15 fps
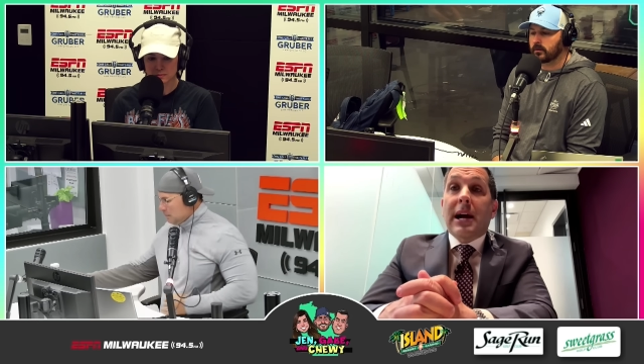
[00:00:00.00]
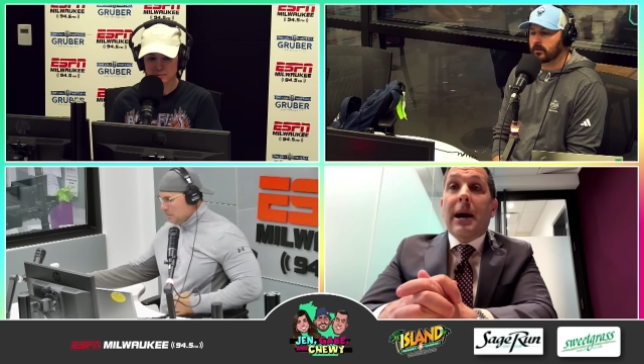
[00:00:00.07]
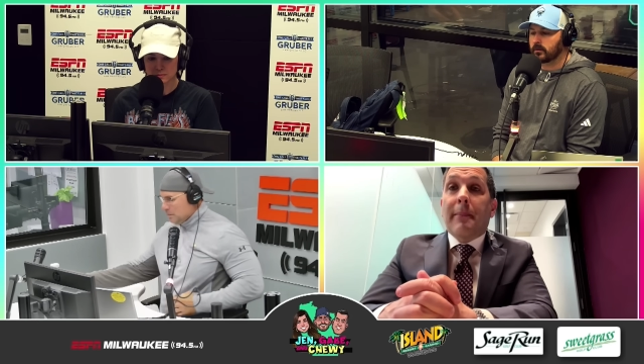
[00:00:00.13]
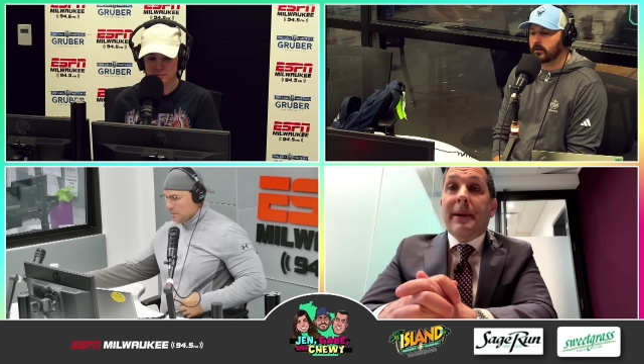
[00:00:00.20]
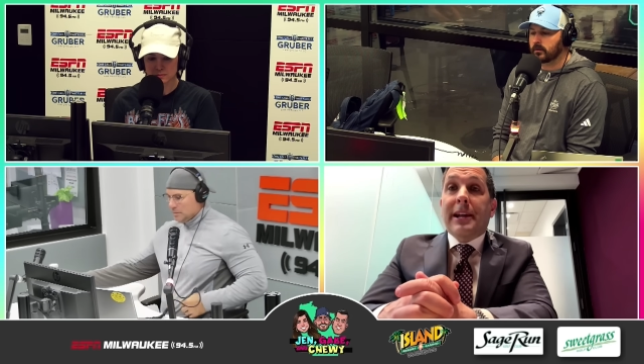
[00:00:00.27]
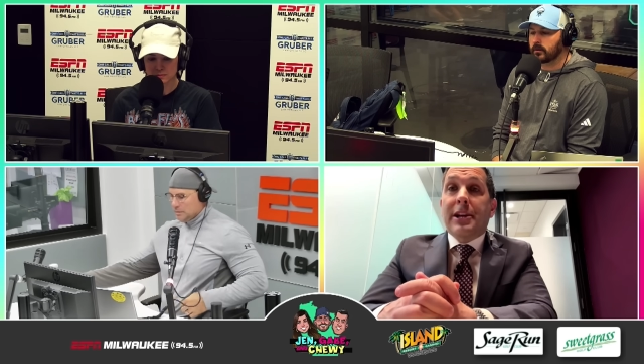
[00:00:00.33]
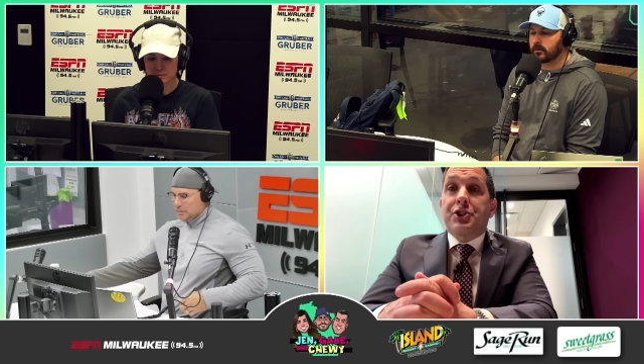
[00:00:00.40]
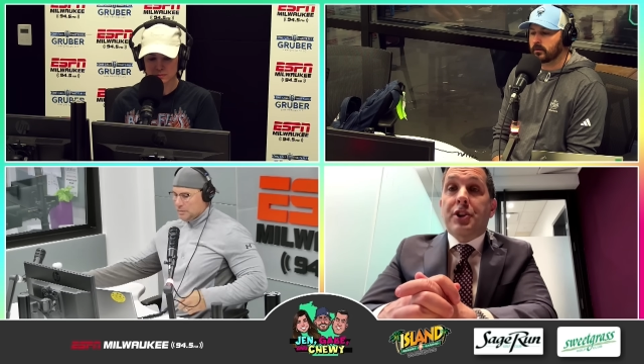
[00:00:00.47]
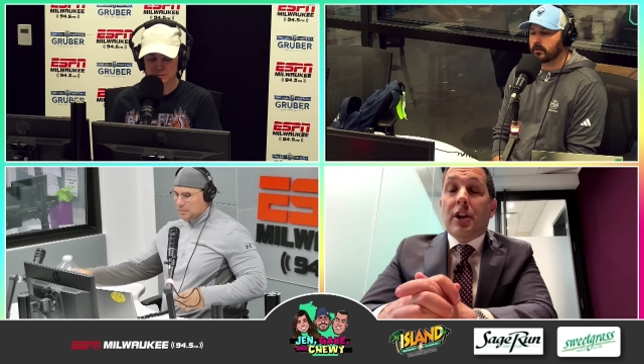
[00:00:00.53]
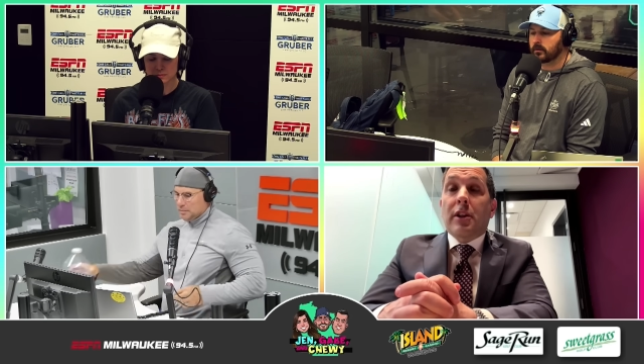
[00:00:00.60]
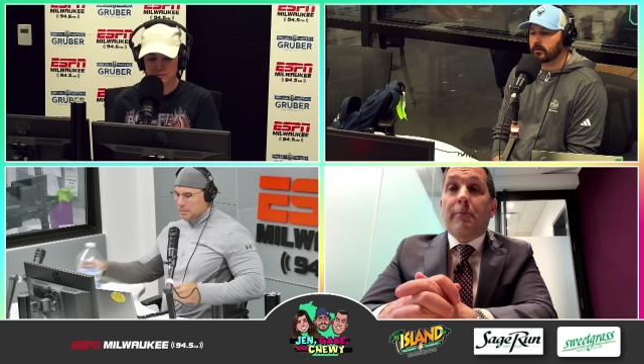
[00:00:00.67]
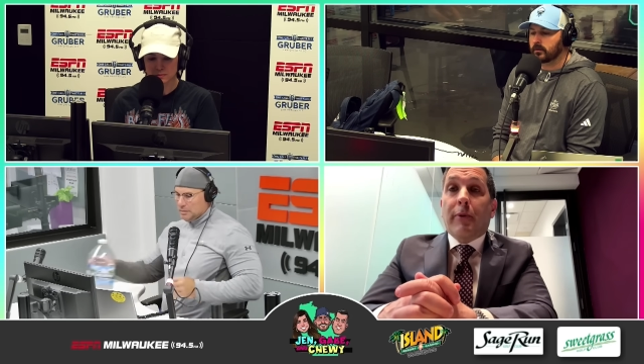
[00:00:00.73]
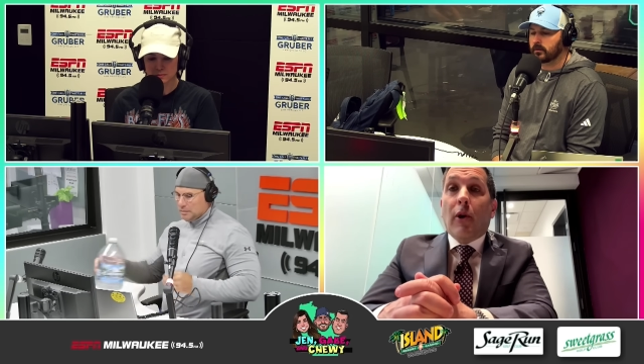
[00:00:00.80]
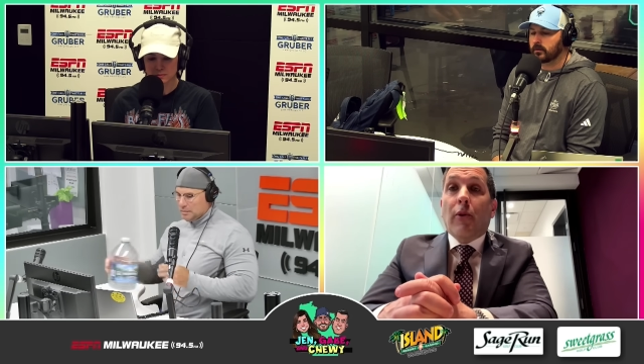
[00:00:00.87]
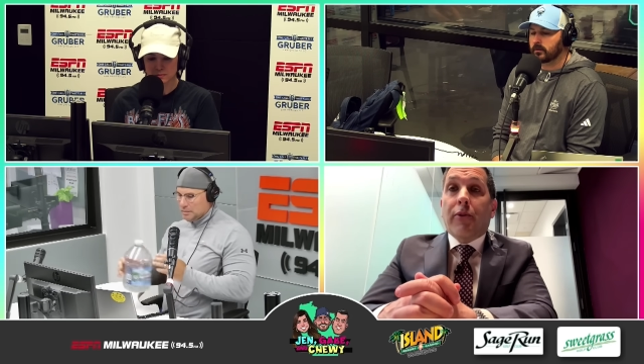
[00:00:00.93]
A combination
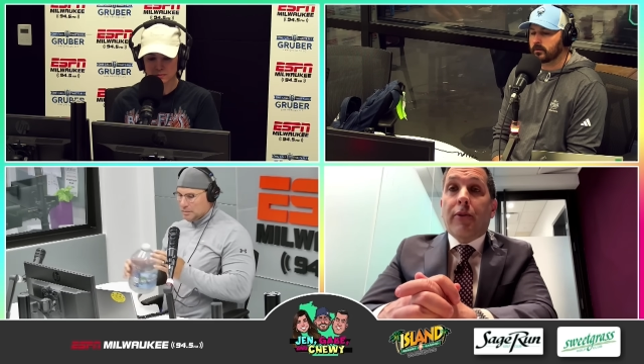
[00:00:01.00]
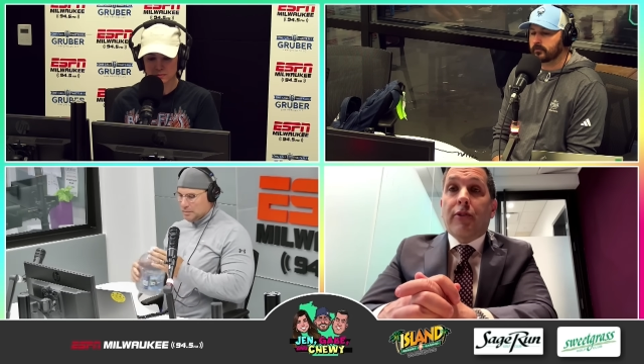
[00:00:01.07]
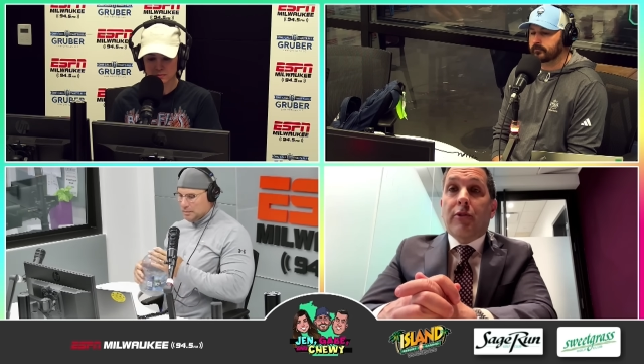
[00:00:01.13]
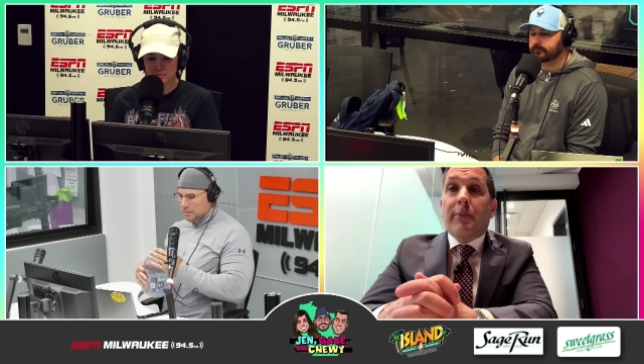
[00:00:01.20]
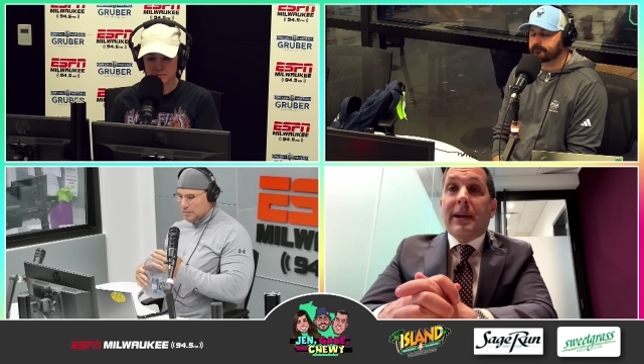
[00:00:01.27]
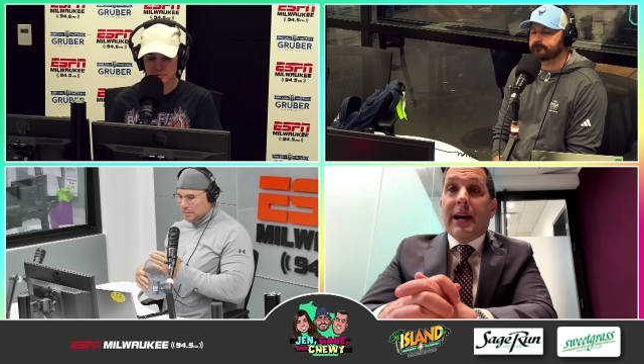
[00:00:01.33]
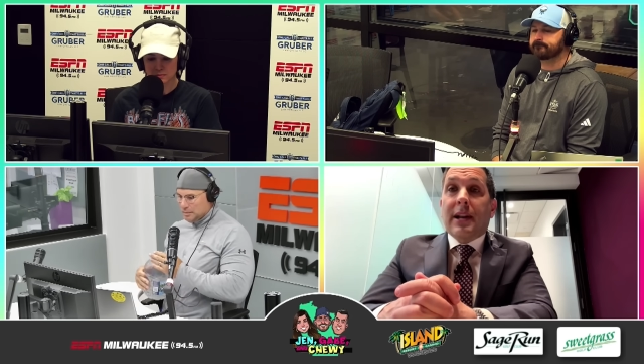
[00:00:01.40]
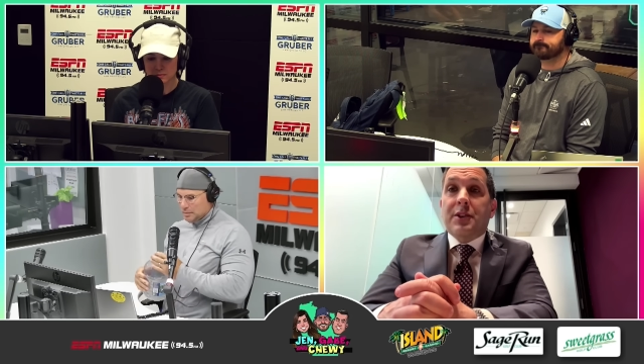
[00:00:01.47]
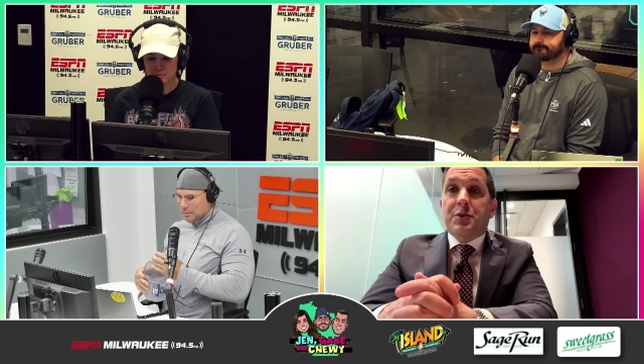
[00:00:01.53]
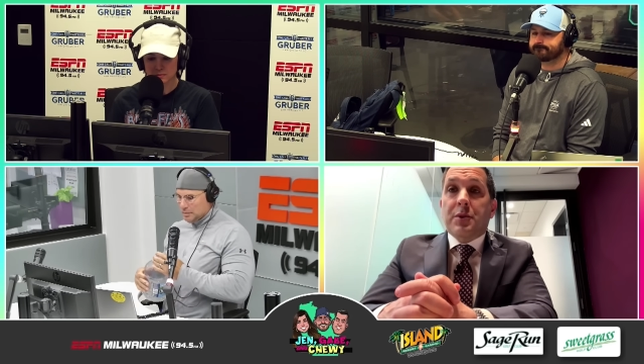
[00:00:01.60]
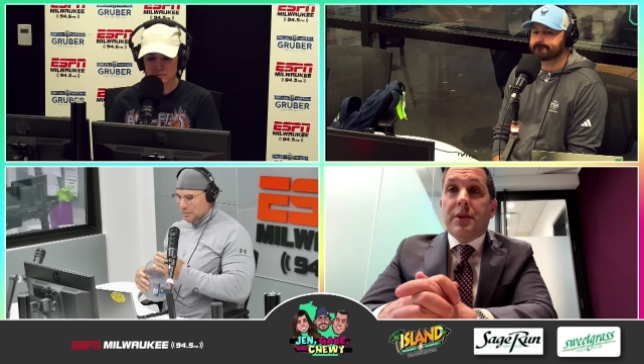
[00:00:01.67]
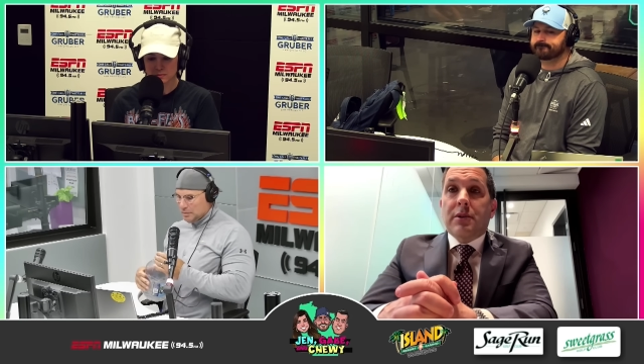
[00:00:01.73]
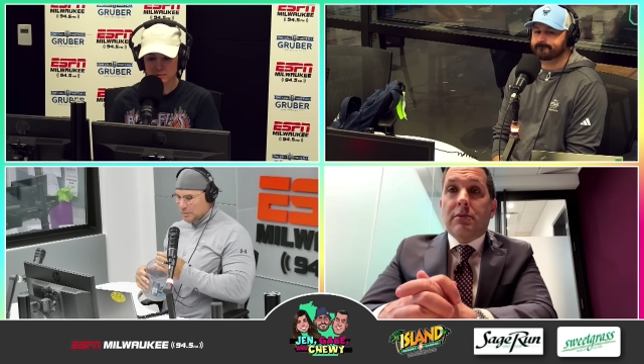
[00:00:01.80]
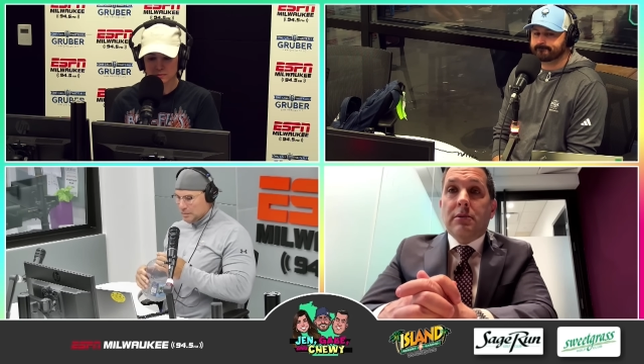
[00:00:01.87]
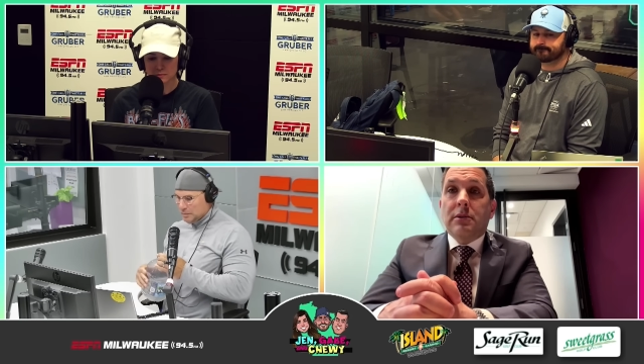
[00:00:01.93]
of the both, to be
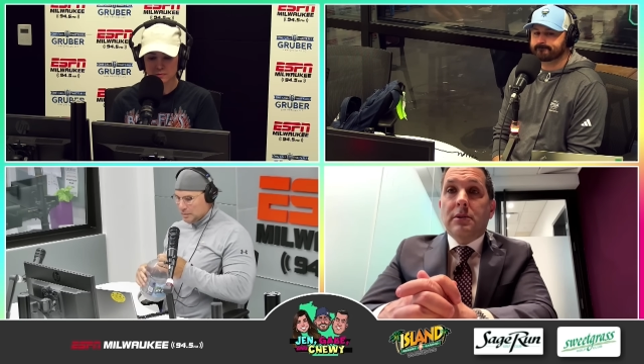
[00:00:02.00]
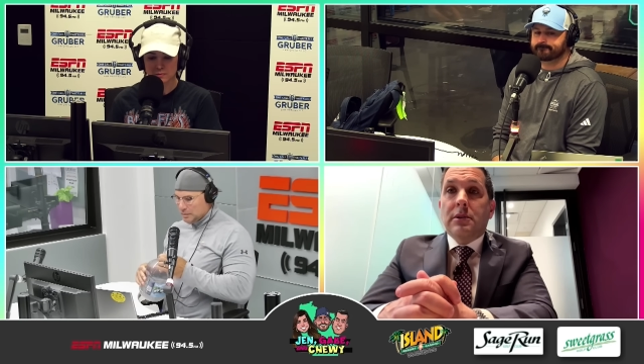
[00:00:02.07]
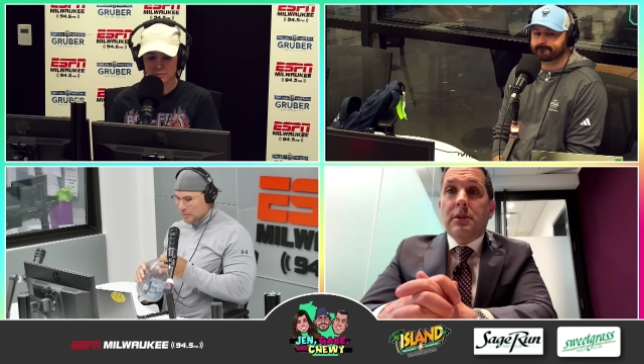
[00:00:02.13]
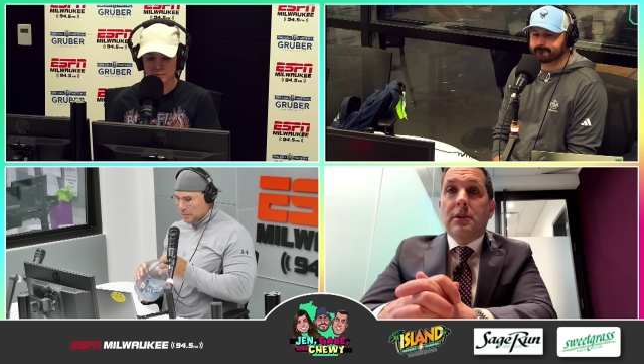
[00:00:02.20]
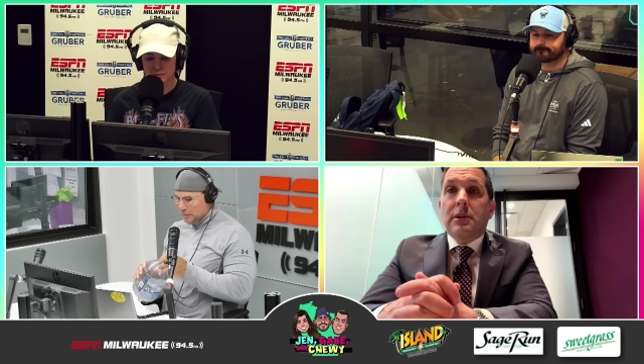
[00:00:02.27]
honest with you.